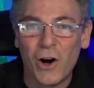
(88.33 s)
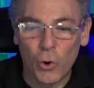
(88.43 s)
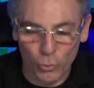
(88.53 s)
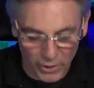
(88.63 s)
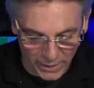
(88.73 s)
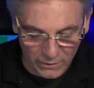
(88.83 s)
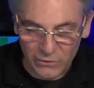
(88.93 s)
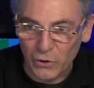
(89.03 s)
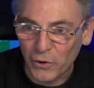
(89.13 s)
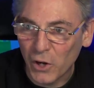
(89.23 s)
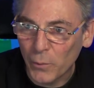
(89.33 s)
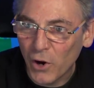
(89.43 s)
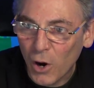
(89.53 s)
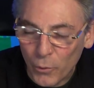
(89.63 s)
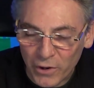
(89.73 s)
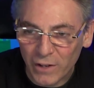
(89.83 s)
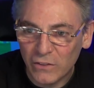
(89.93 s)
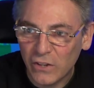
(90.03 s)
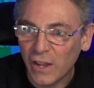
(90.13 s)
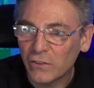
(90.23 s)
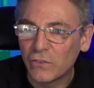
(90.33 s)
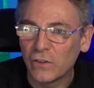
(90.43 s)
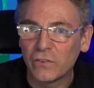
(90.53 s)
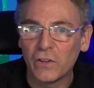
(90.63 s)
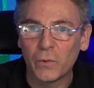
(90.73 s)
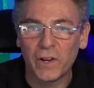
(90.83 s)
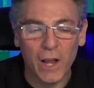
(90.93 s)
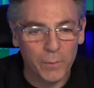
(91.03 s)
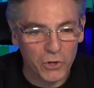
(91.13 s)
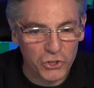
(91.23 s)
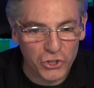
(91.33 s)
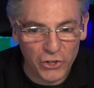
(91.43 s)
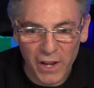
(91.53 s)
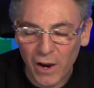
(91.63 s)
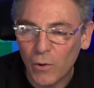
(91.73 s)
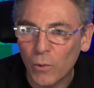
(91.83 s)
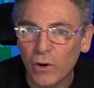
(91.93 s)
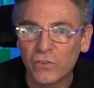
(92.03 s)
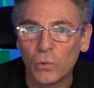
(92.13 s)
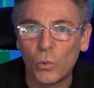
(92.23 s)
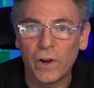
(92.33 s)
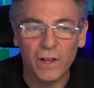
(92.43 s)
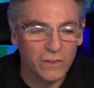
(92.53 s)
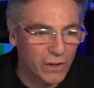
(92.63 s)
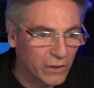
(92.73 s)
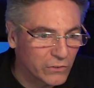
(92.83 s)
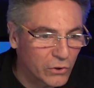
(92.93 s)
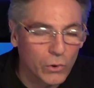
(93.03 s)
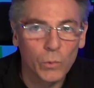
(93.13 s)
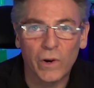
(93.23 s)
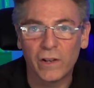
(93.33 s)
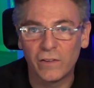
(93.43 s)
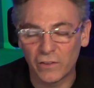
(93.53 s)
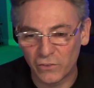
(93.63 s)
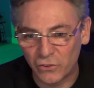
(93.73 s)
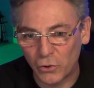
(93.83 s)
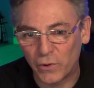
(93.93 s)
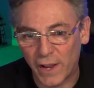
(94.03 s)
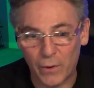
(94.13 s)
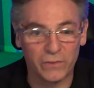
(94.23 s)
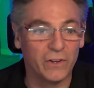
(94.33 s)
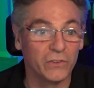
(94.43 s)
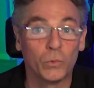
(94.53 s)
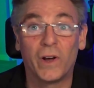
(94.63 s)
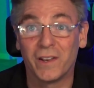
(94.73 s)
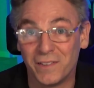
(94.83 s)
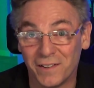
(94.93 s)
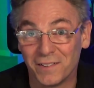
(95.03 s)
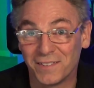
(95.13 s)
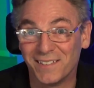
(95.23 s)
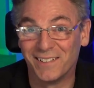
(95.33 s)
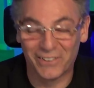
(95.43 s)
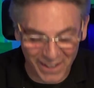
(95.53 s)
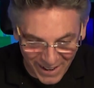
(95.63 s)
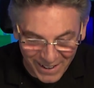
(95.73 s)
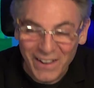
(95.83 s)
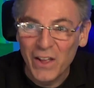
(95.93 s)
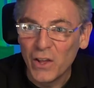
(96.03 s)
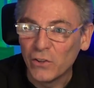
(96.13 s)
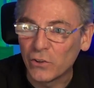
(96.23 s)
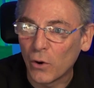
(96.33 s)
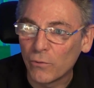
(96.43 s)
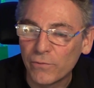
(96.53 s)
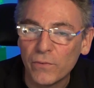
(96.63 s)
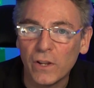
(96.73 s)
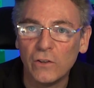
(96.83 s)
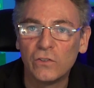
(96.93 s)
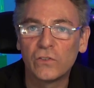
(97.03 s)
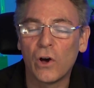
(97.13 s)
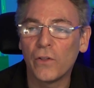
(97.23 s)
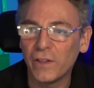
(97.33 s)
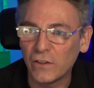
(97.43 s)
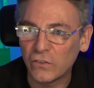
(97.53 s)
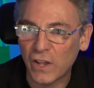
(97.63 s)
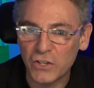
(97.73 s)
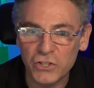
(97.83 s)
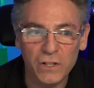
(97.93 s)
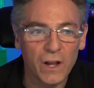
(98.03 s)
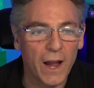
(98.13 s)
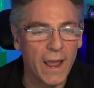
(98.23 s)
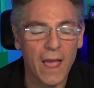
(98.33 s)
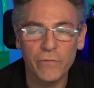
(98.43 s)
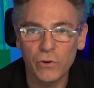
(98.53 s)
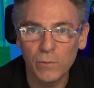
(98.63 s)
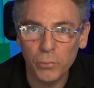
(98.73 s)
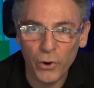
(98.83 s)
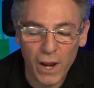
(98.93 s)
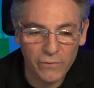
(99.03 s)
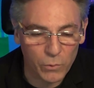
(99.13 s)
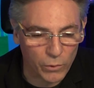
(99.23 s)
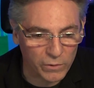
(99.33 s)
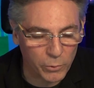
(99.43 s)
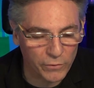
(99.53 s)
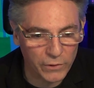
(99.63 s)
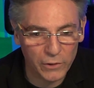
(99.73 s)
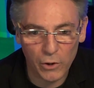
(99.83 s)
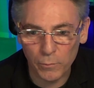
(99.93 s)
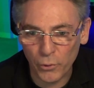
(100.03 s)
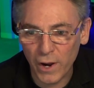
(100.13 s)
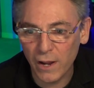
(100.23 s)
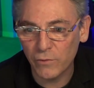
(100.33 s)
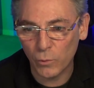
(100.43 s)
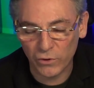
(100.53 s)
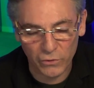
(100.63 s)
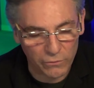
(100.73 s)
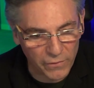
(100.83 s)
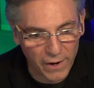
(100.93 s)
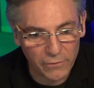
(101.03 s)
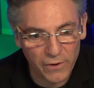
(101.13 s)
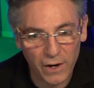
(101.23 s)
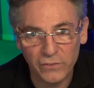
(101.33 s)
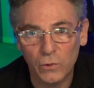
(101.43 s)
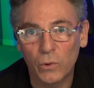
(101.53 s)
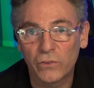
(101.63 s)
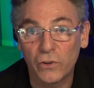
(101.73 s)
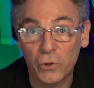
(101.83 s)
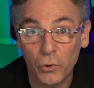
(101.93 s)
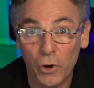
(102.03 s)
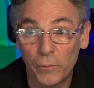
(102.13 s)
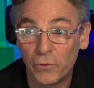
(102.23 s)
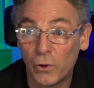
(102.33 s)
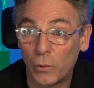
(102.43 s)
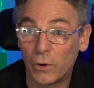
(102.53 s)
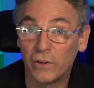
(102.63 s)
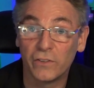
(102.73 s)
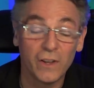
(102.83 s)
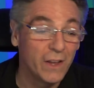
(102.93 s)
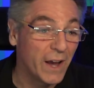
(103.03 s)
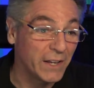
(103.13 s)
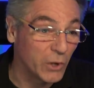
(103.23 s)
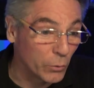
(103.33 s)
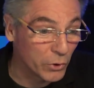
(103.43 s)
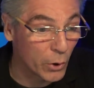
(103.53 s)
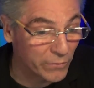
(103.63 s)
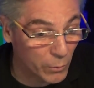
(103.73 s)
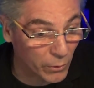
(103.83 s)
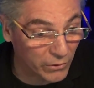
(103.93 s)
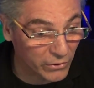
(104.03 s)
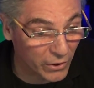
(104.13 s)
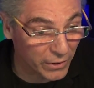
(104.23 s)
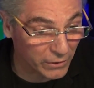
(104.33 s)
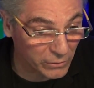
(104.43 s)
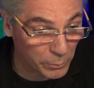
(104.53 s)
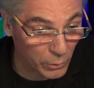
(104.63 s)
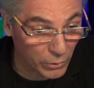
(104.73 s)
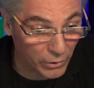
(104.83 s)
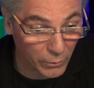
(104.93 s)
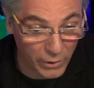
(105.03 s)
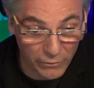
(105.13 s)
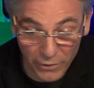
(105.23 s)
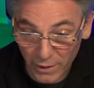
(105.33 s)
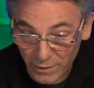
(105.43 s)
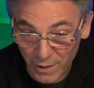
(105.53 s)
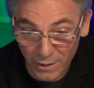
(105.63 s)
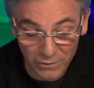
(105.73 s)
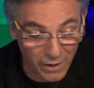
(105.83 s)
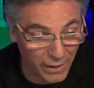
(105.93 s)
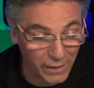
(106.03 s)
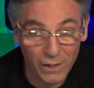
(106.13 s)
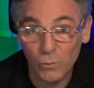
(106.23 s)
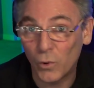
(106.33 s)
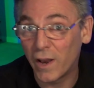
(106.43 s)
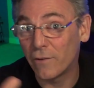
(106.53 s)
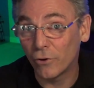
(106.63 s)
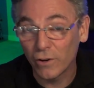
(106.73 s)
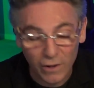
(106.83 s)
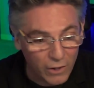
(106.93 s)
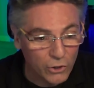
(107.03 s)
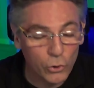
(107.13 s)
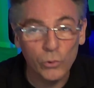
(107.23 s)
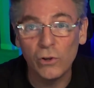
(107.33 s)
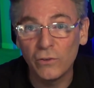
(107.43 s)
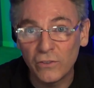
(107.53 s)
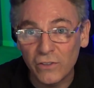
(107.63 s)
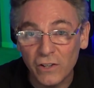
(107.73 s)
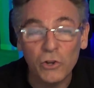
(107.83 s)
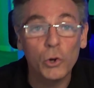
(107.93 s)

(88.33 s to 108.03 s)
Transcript: All right, so here we are. We're going to test this thing right now. I'm going to show you how it works and what it does do and what it doesn't do and how it does what it does. Okay, so install the extension. I have it on Brave. It works perfectly on Brave. It works on Firefox, and it works on Chrome with no worries. I don't know if it works on Explorer, whatever the heck that is, that is whatever. Who uses it?